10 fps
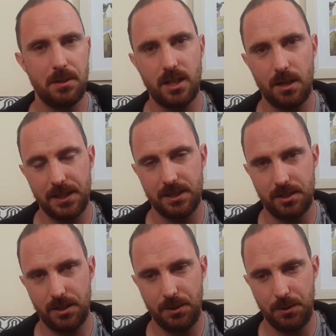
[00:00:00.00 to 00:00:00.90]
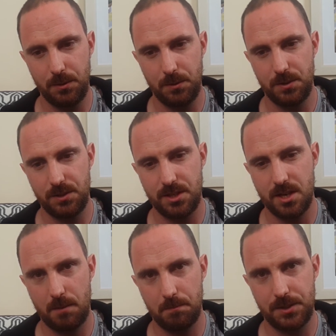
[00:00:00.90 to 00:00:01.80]
people are going to
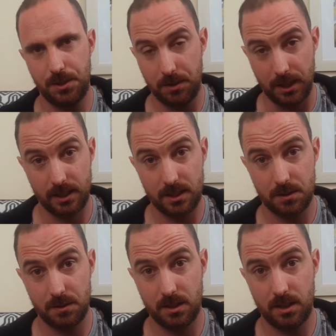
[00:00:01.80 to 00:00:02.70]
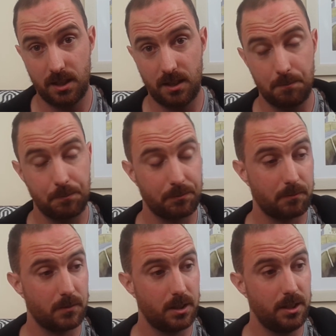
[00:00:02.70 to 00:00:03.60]
do things,
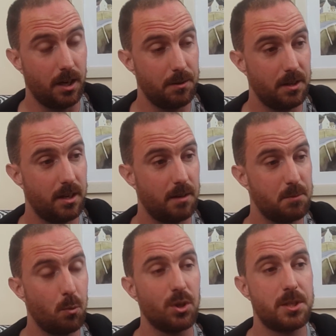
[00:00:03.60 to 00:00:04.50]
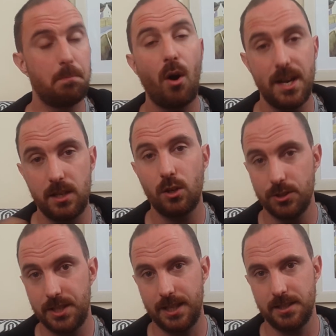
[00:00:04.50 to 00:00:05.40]
you want to buy
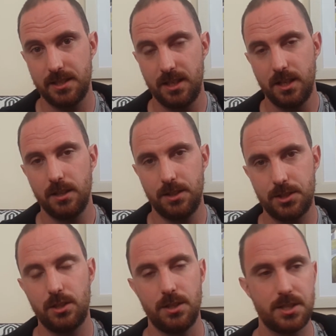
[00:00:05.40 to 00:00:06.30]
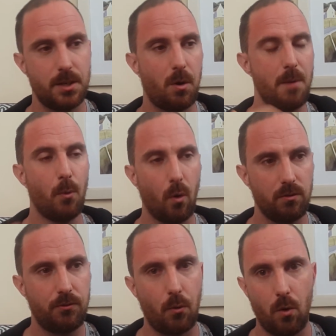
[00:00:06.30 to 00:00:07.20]
content that's good. So I'm
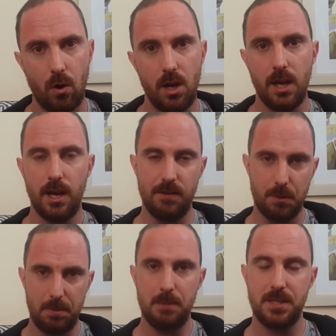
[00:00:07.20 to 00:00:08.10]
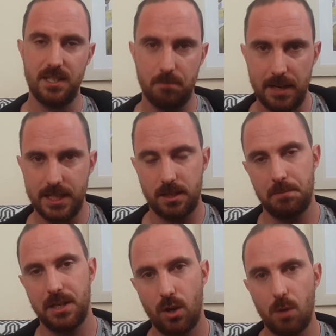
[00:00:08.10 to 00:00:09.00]
all for, if the BBC have
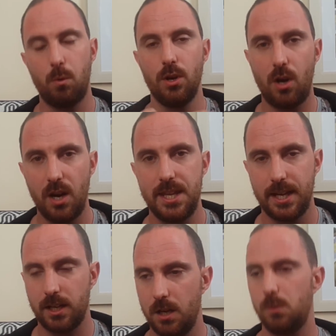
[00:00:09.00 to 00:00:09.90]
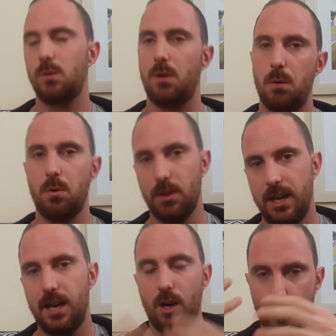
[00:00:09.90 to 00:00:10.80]
made something I want, I then go, oh, I
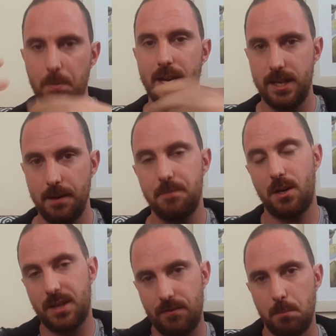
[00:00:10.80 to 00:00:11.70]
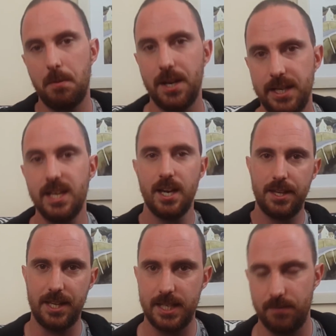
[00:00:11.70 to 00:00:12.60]
want that, I'll pay it, I'll give them money,
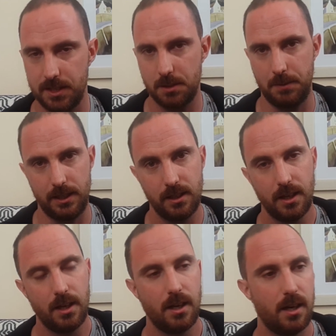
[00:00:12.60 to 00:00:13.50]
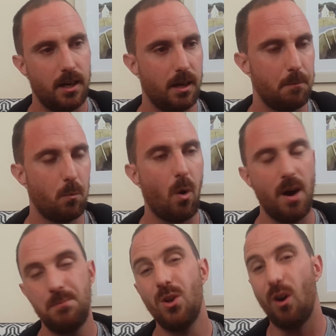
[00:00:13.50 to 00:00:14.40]
they give it to me.
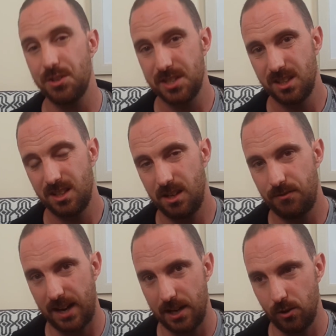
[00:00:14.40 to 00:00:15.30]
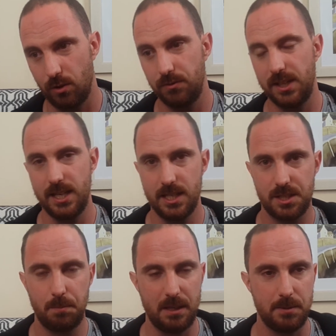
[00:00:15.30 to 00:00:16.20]
What I'm not a fan of
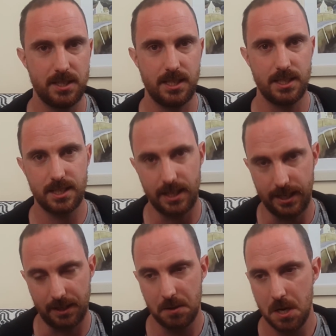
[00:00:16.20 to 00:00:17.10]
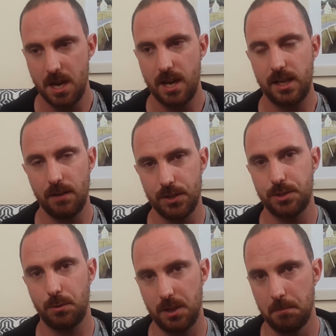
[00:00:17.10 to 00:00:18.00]
is the BBC saying,
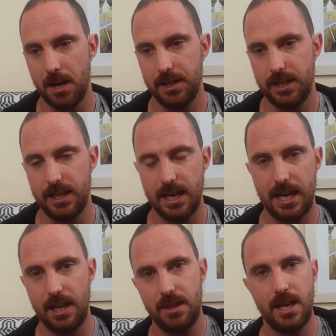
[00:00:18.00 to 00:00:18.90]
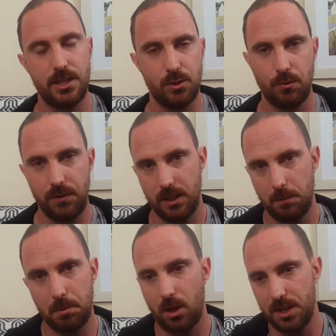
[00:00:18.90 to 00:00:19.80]
give us all your money and then you'll
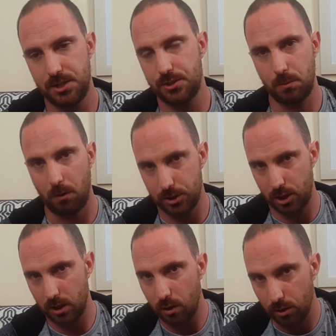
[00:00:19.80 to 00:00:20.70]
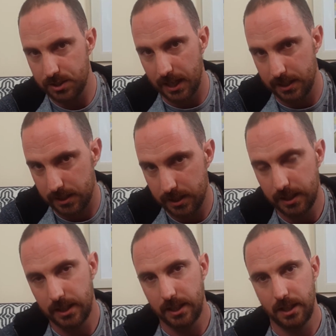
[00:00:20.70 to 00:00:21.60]
feel obliged to watch our
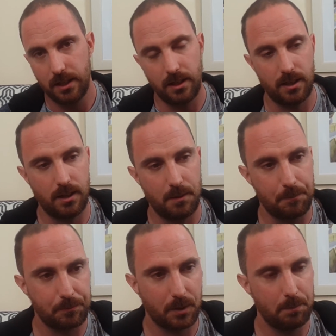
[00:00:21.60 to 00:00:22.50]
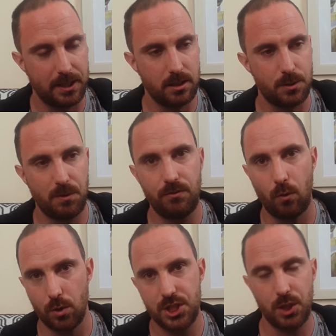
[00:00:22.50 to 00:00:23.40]
content because
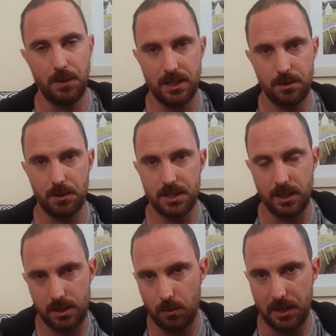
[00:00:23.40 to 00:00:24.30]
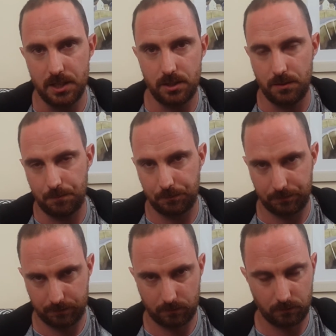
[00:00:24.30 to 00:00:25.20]
we forced you into a situation